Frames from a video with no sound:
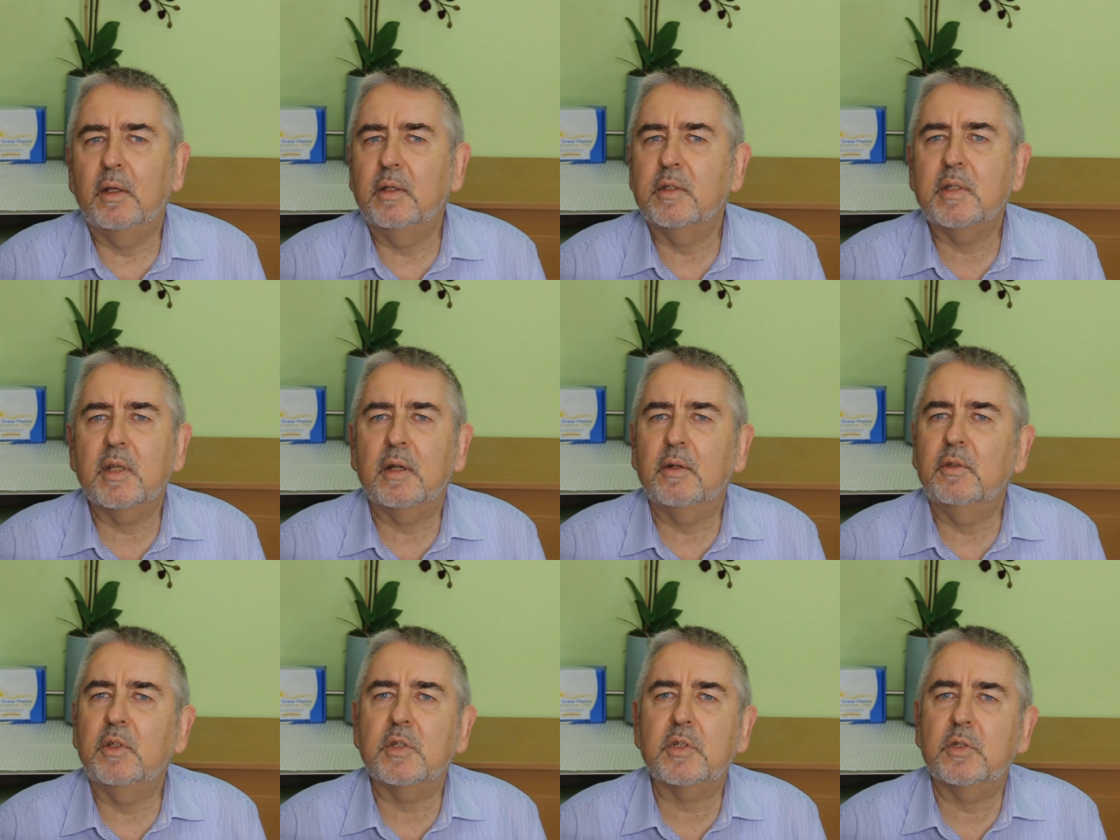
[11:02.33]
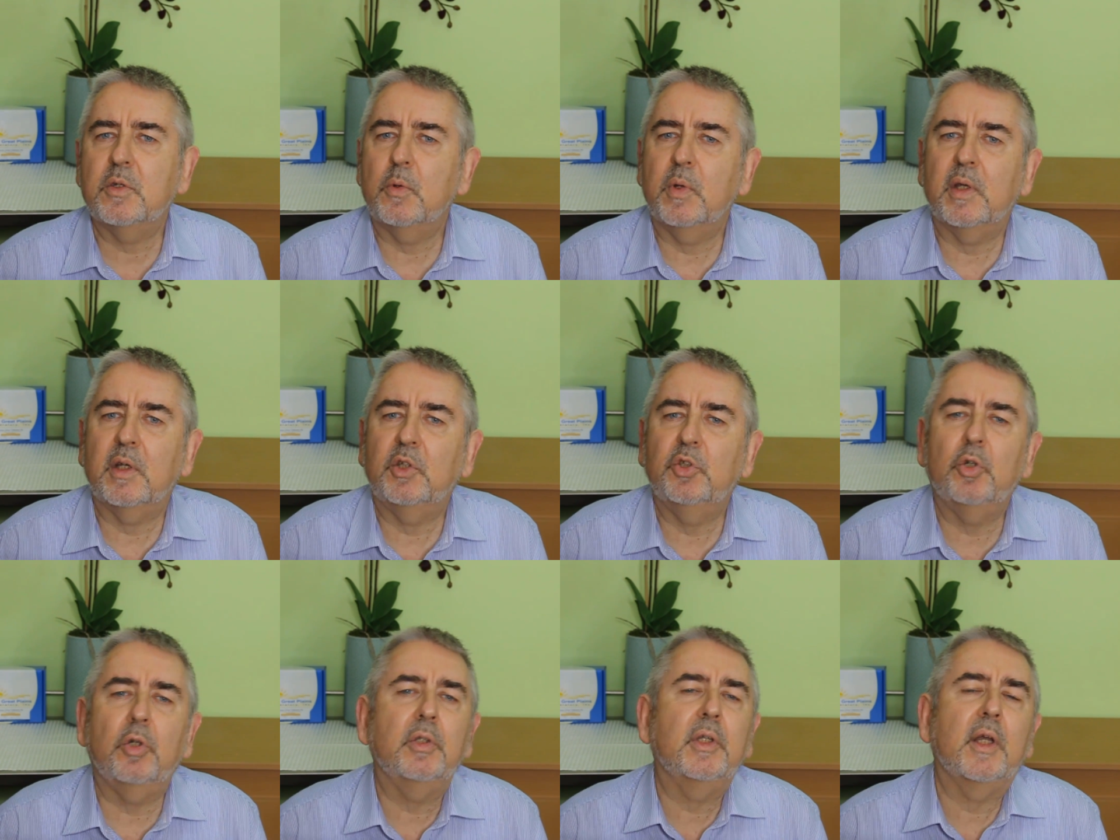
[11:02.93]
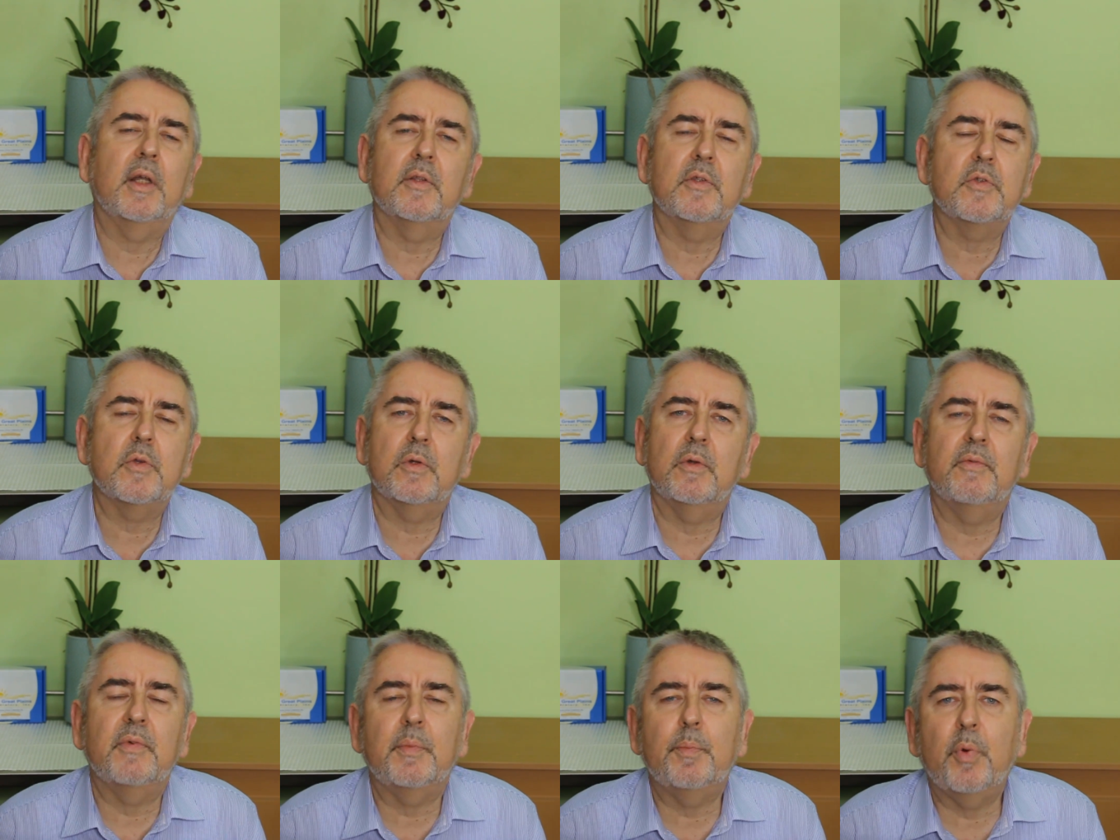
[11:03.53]
instead of just doing a shotgun
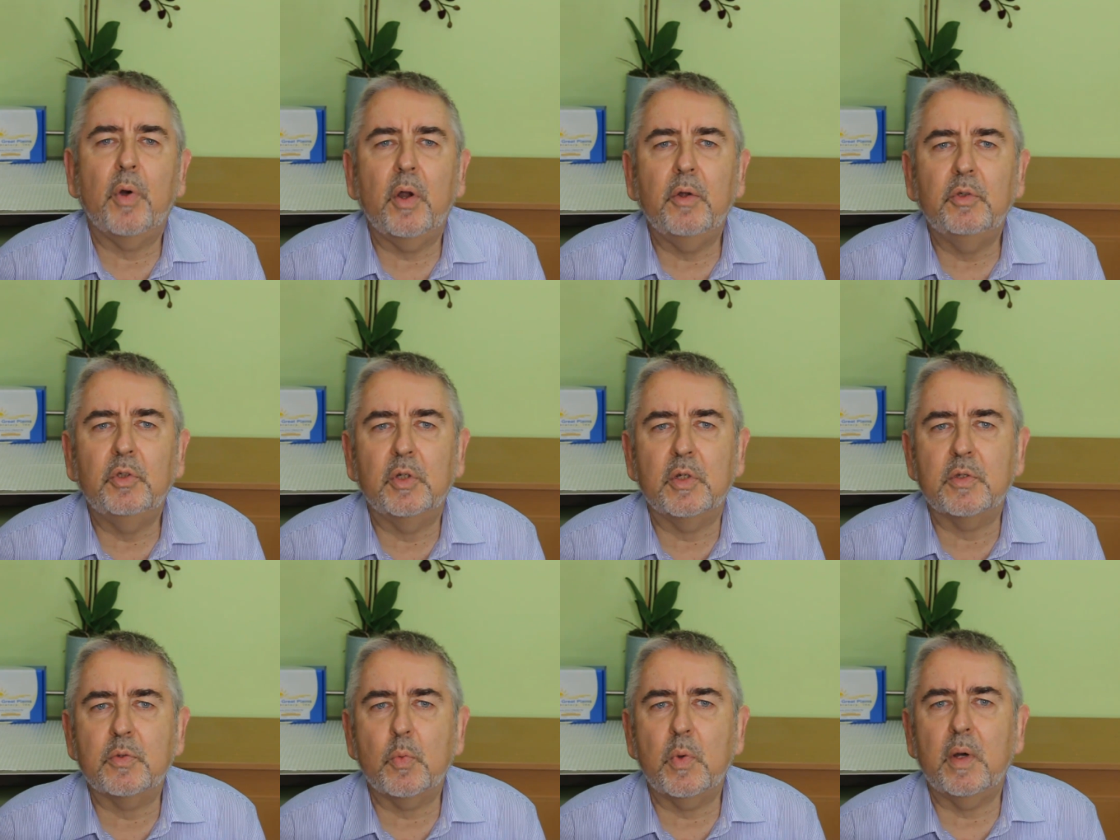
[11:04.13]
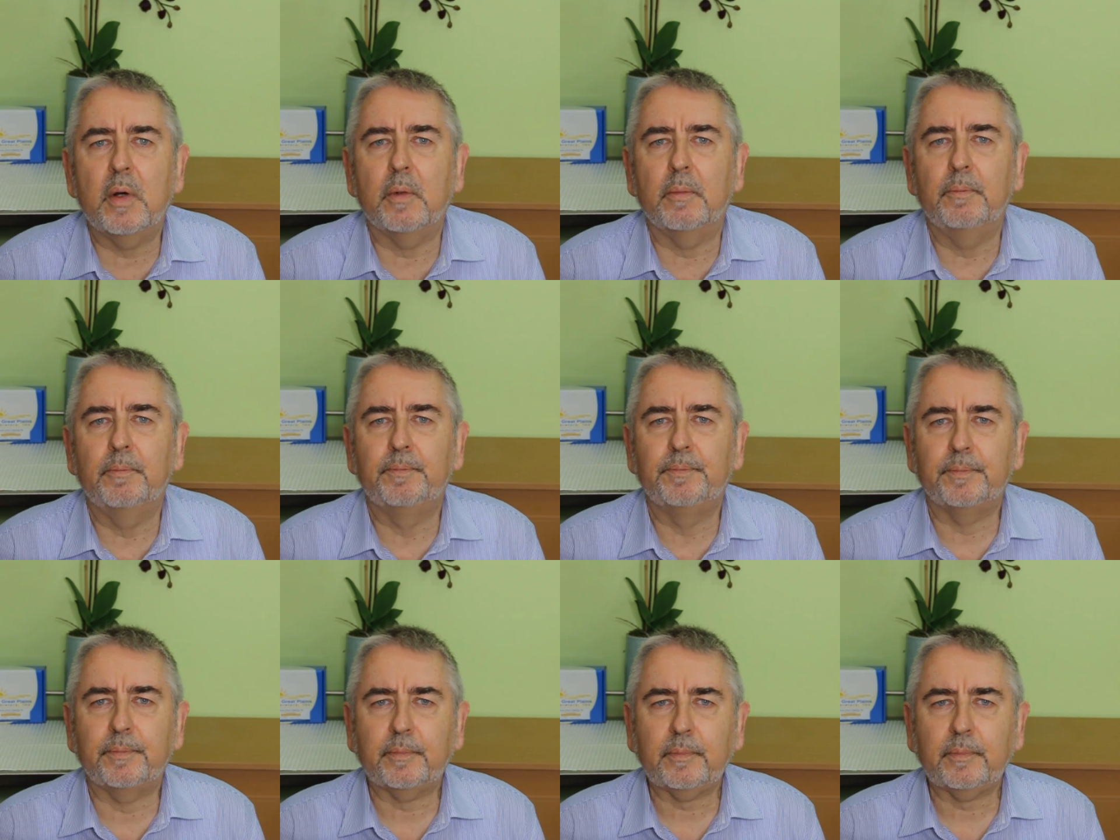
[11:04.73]
sort of approach as well.